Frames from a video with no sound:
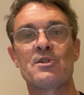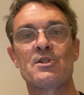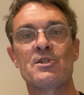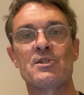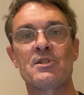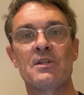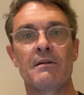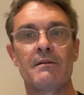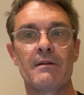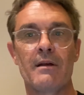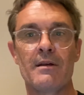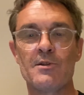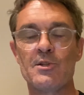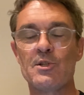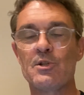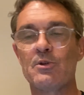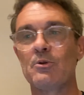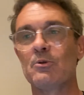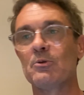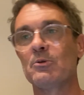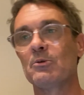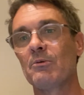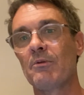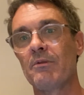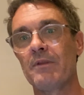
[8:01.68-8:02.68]
Sunday
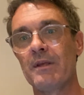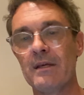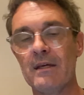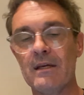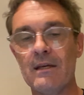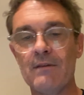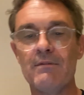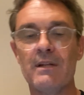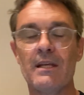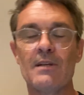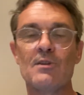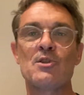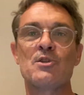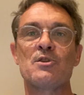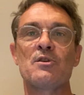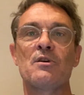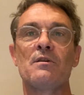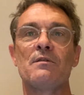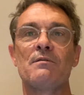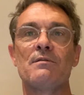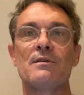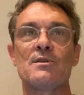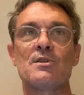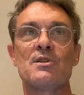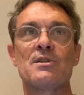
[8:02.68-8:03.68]
school, the evening
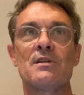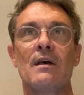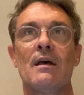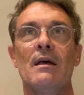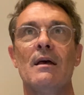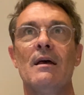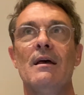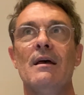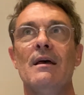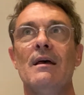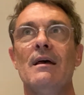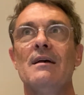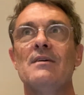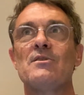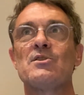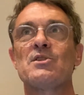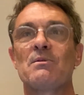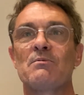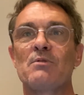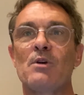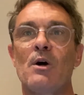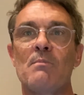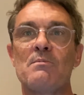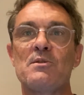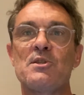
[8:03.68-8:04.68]
service.
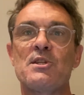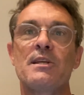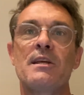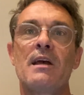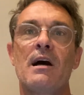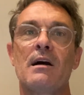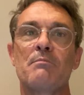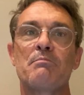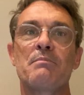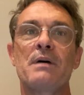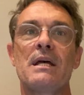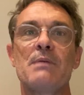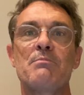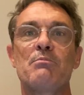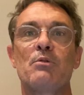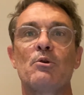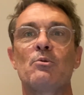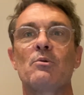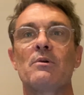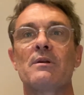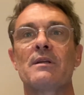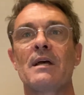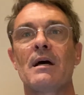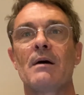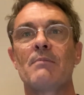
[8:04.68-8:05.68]
Sometimes young people
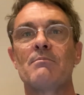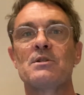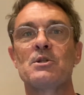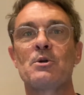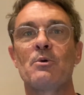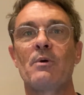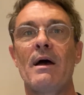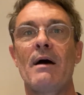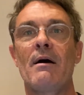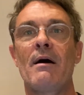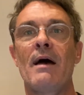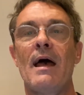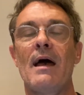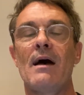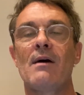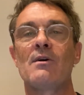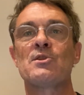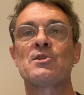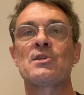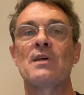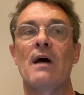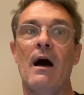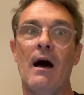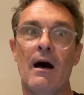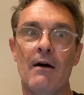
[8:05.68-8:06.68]
would come to our
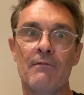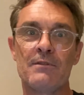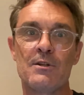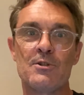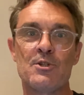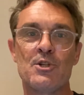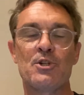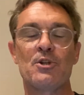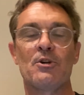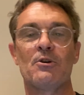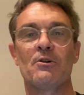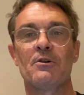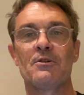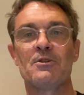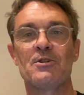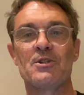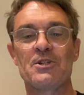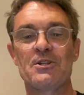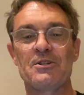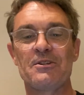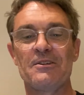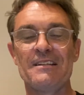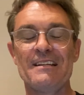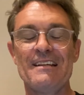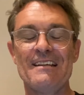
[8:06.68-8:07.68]
house after
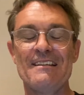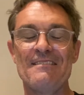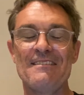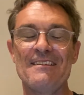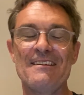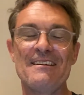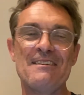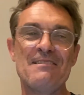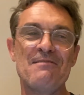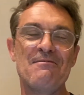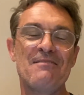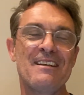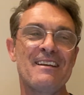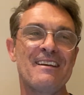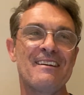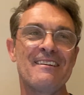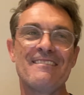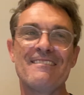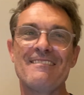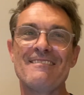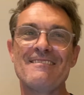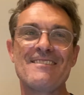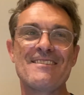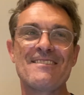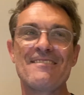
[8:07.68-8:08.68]
church in the evening,
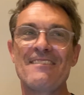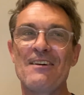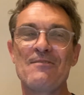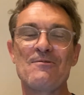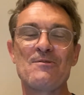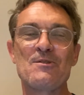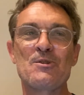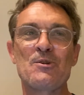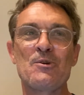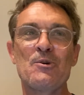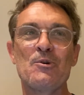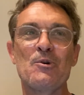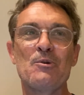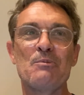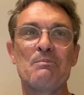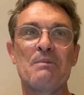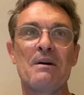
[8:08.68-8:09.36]
and so that was cool.